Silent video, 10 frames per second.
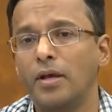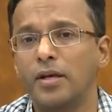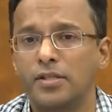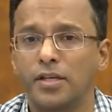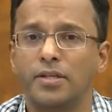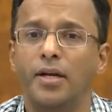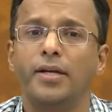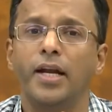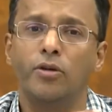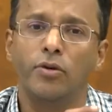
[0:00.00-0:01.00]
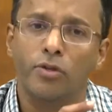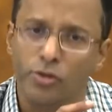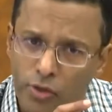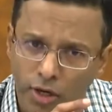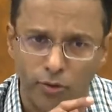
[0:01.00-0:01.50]
such that D2 is
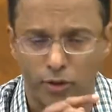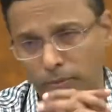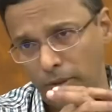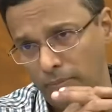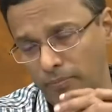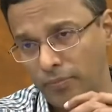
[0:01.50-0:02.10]
also countable